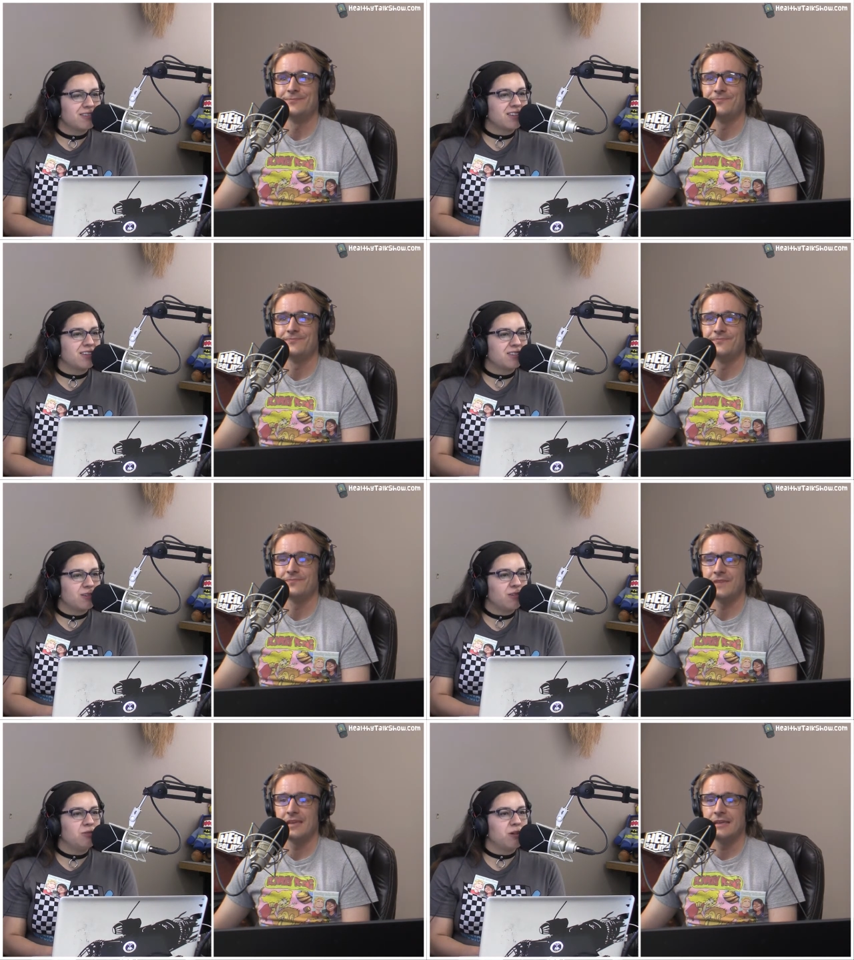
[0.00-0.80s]
Speaker 1: these
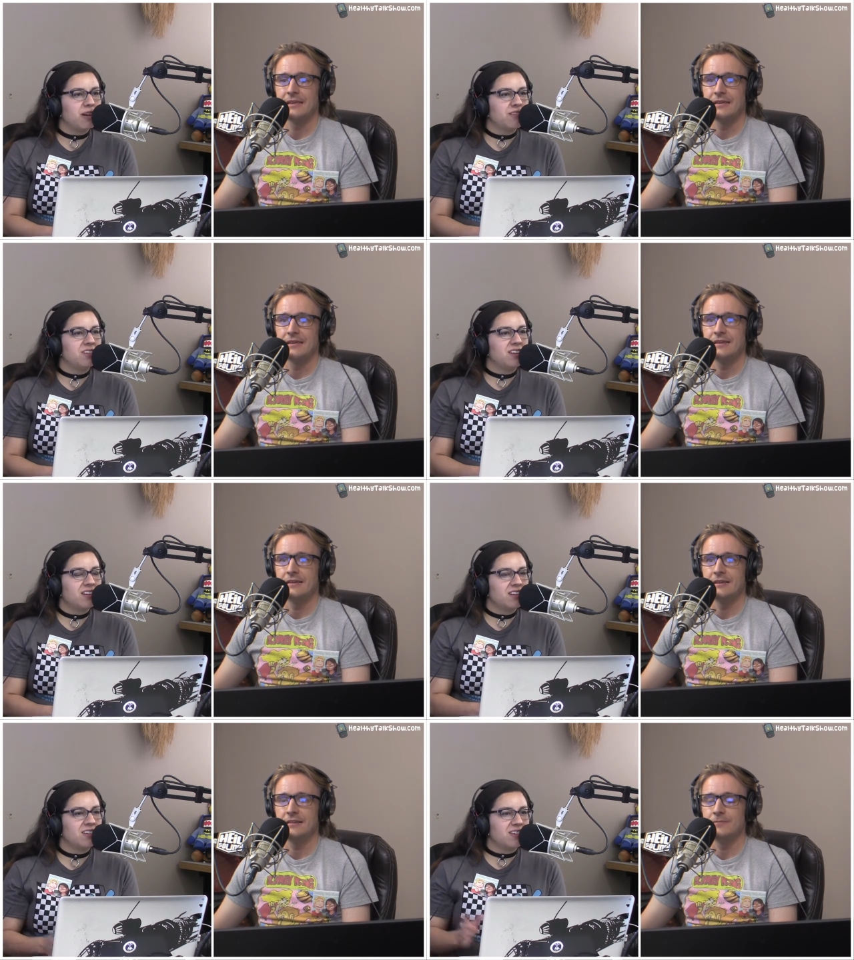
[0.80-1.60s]
old wives'
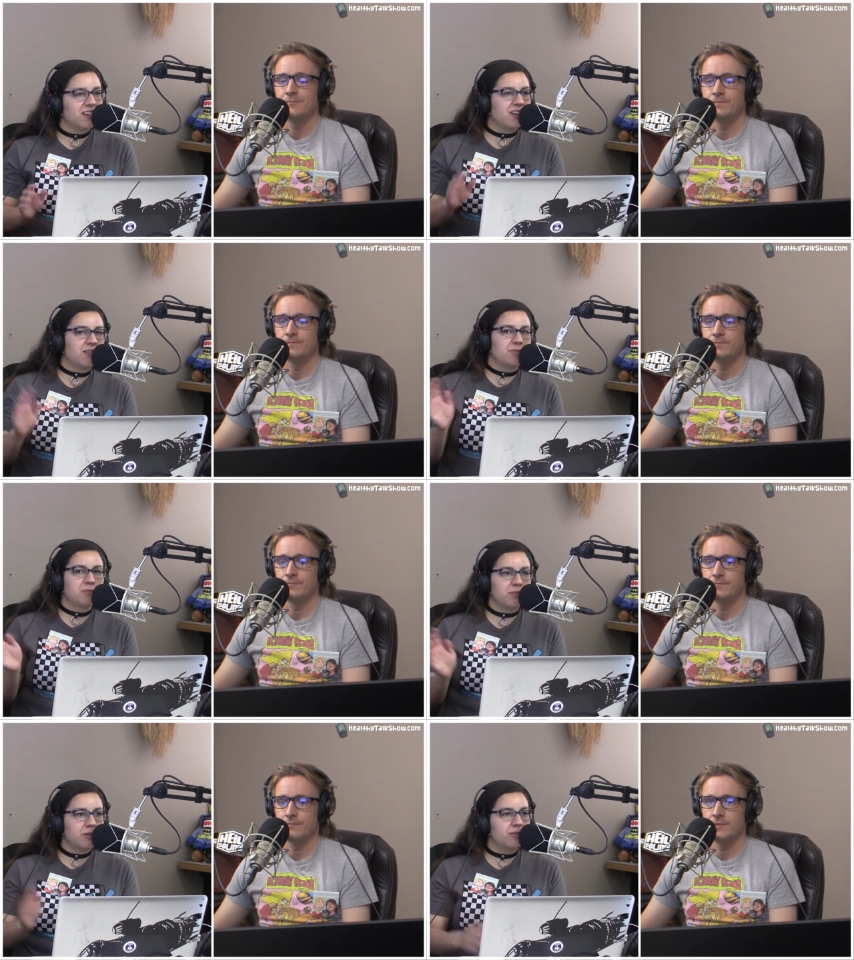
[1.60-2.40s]
tales are kind of
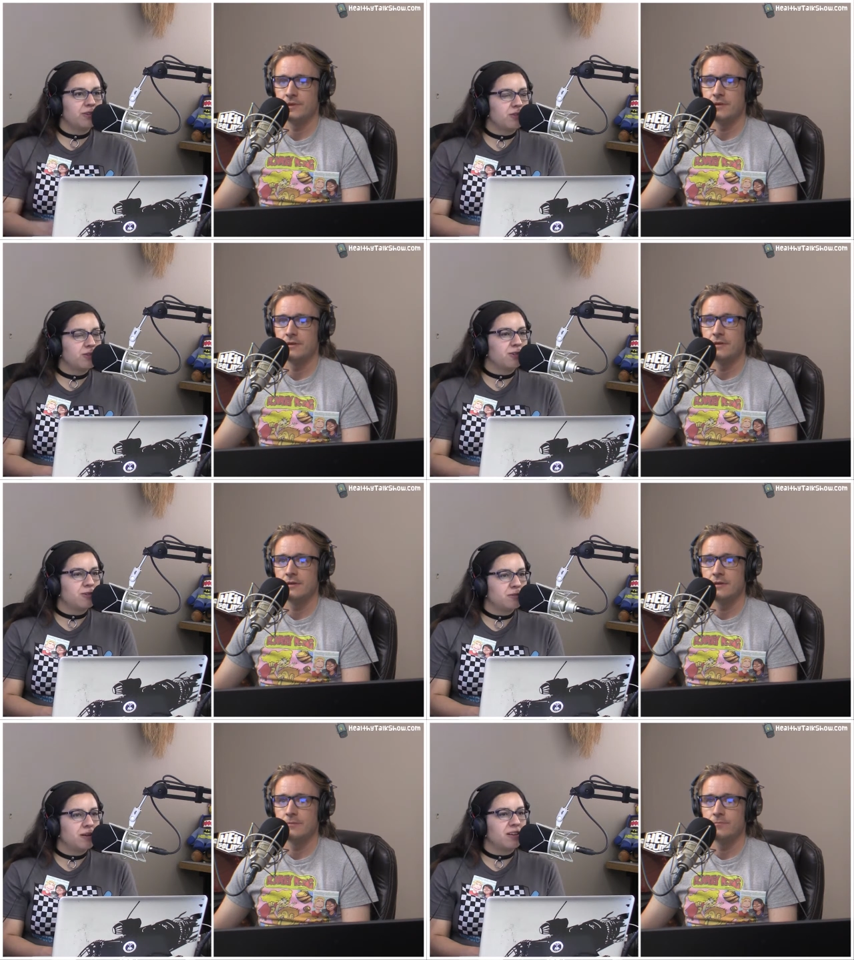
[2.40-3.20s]
proven
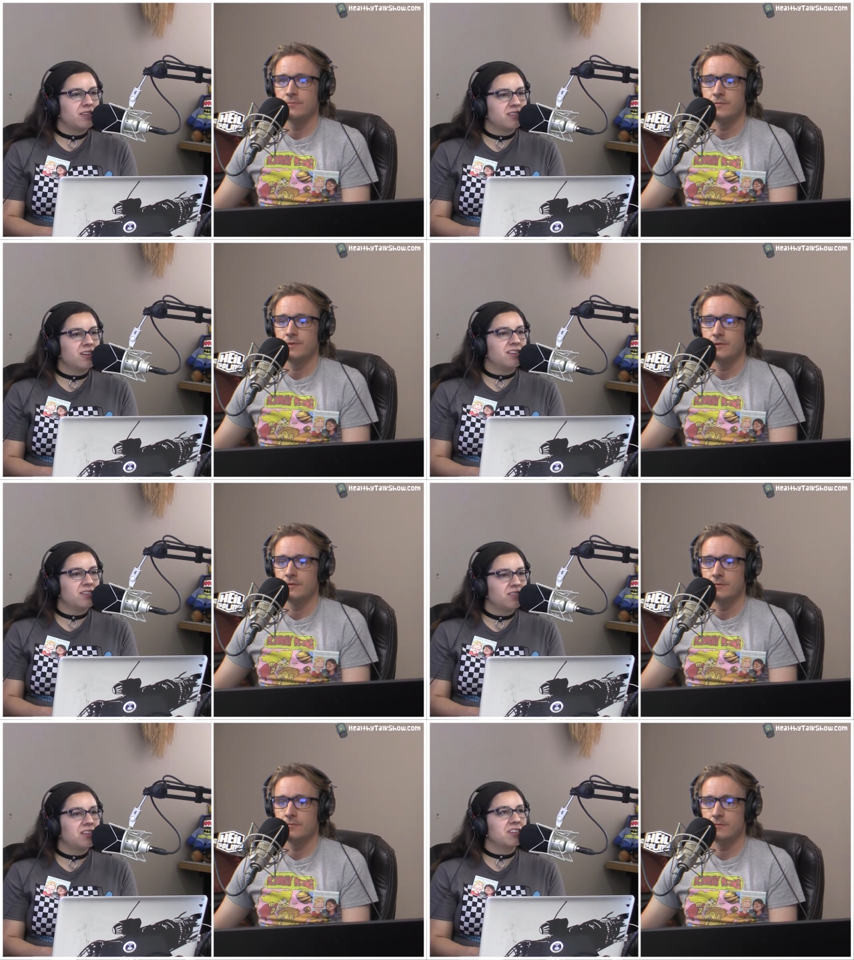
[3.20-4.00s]
true by
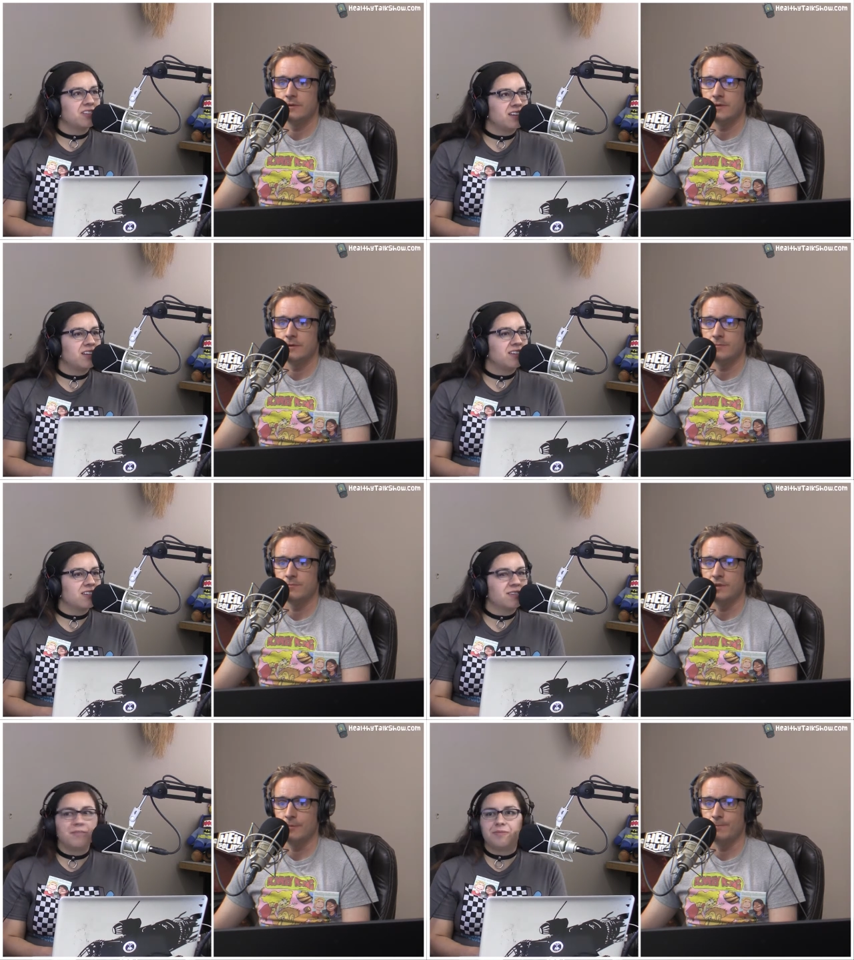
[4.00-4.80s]
scientific
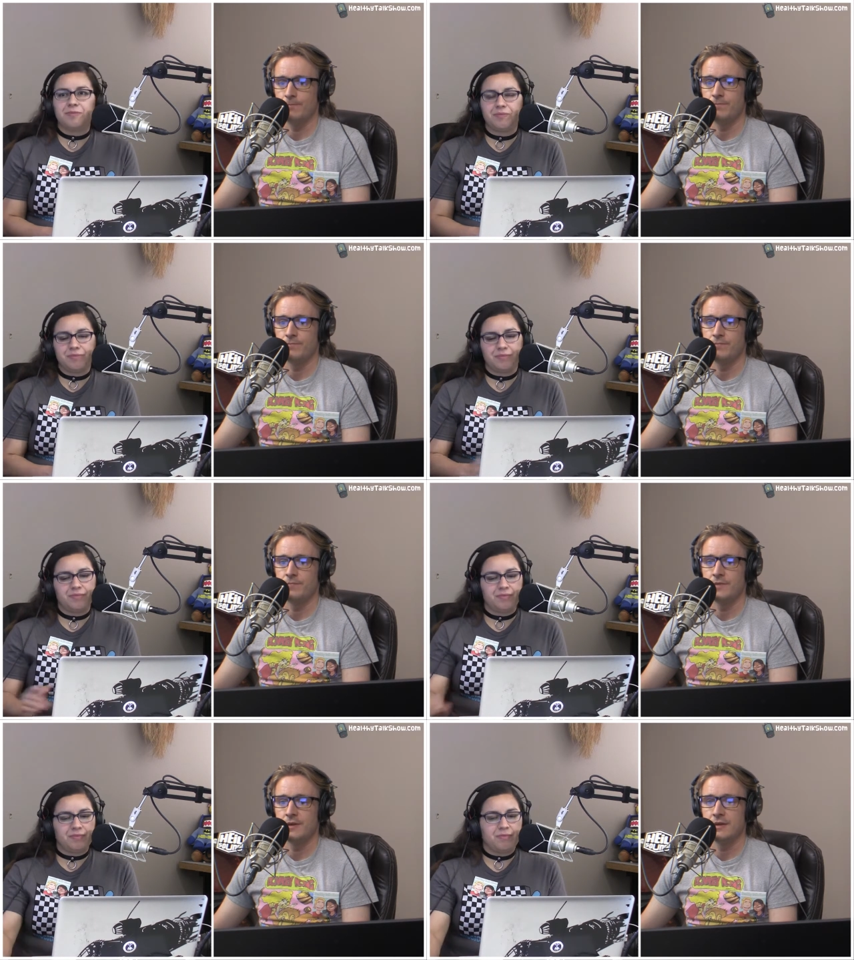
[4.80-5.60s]
studies. Yep.
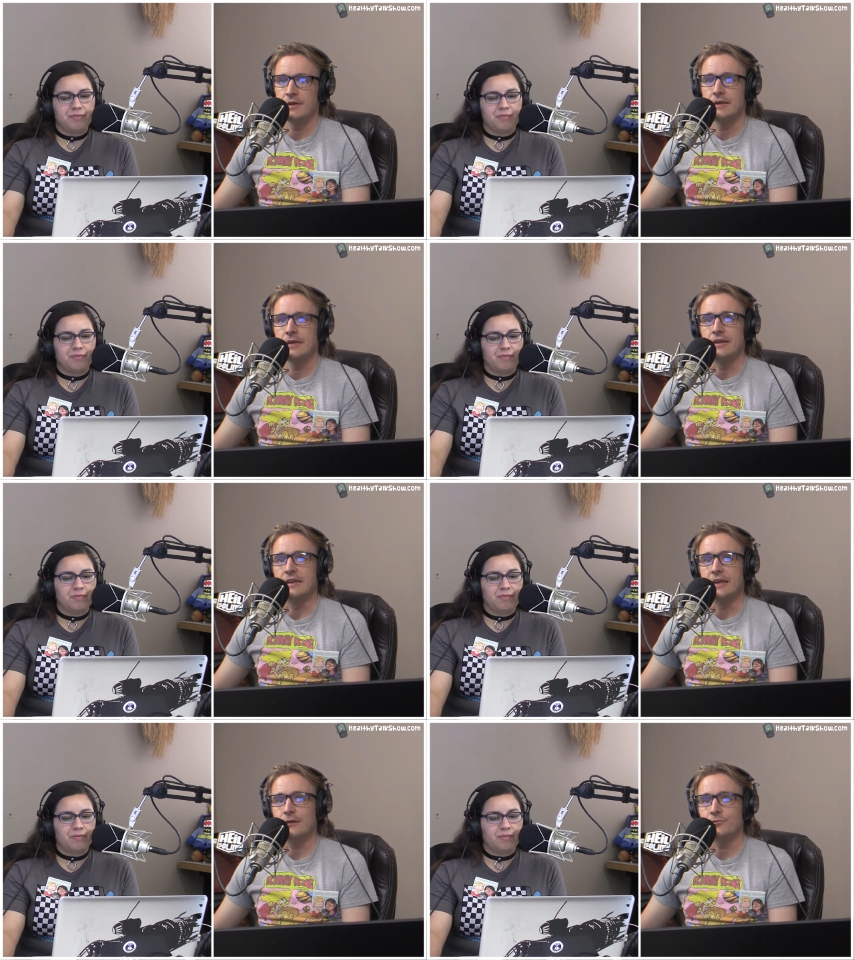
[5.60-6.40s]
Speaker 2: An
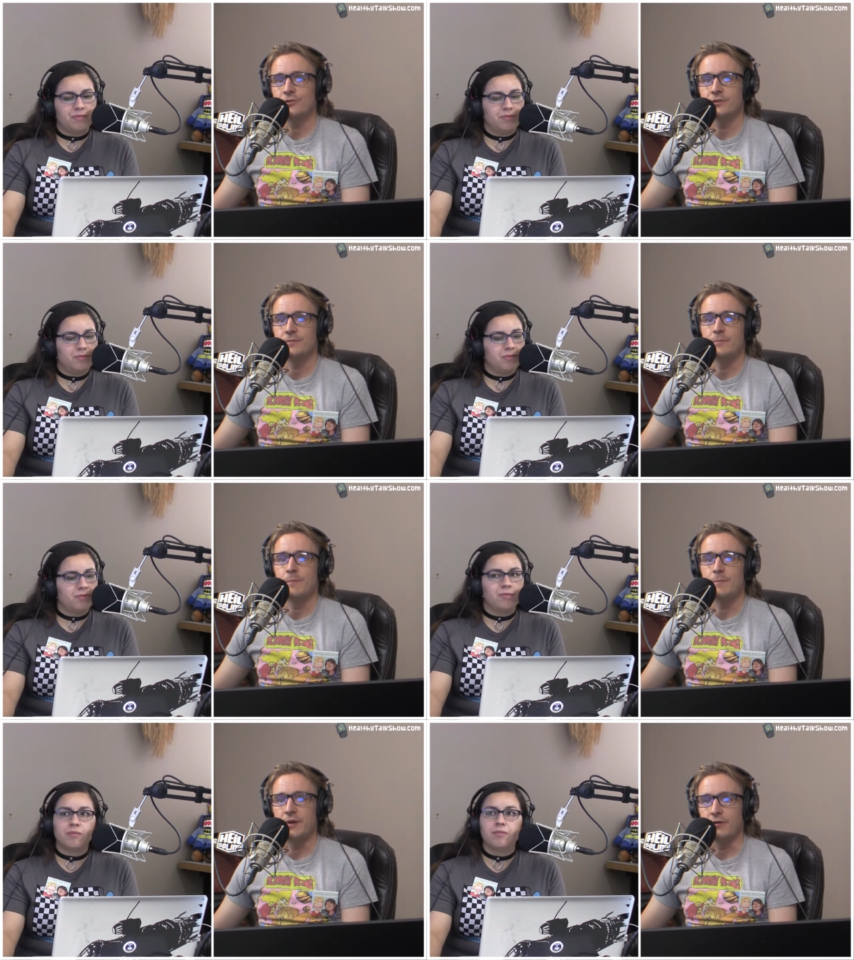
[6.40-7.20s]

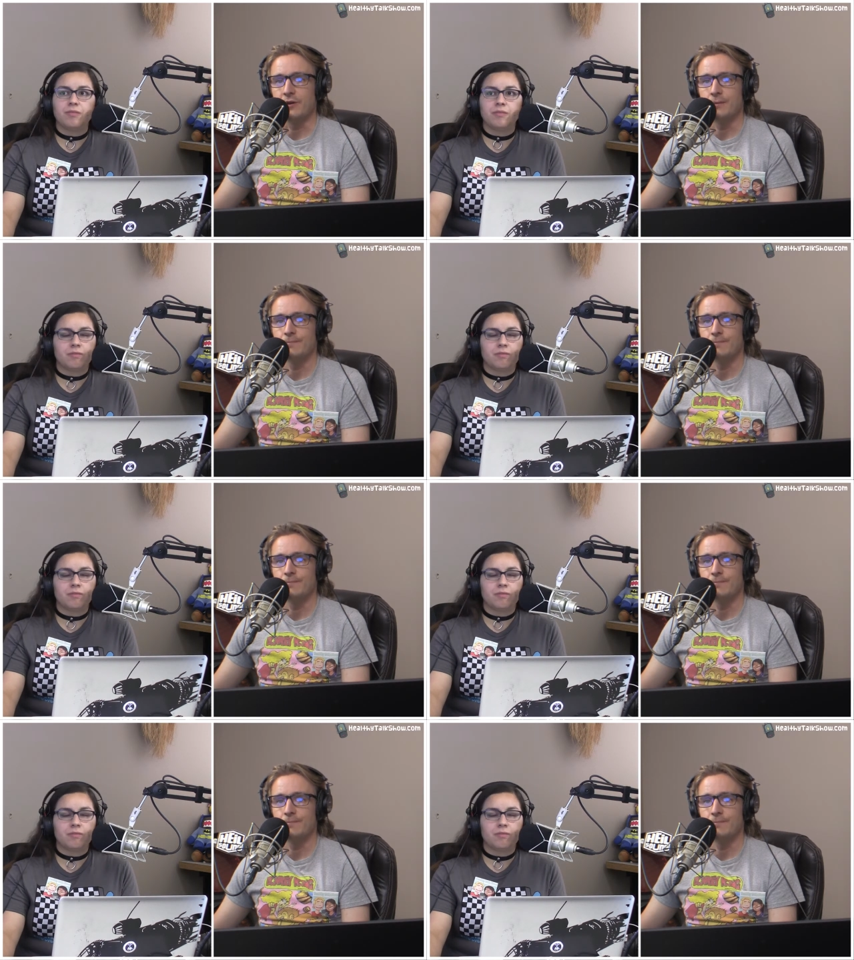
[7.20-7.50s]
elderberry.